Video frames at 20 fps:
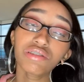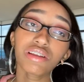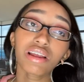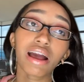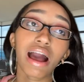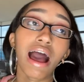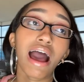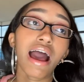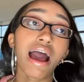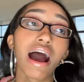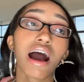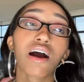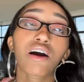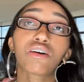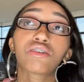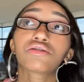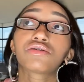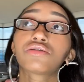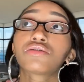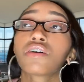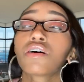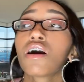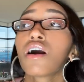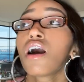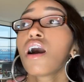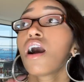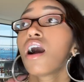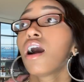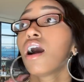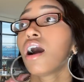to the guy house.
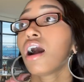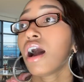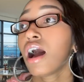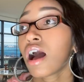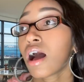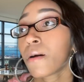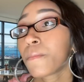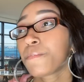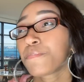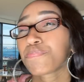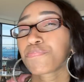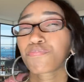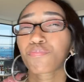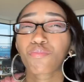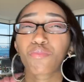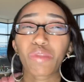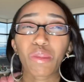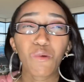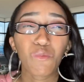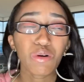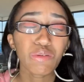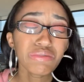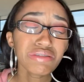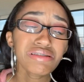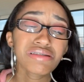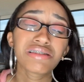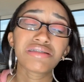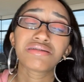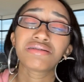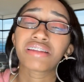Um, what was
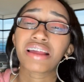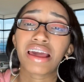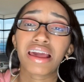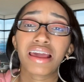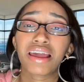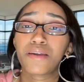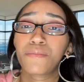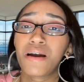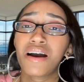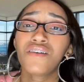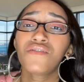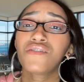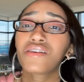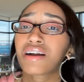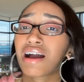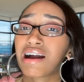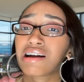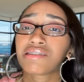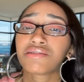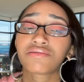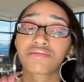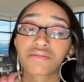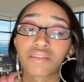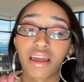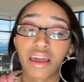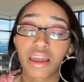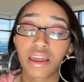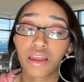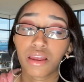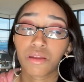his name? I forgot his
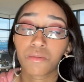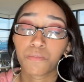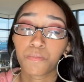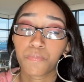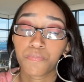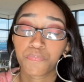name.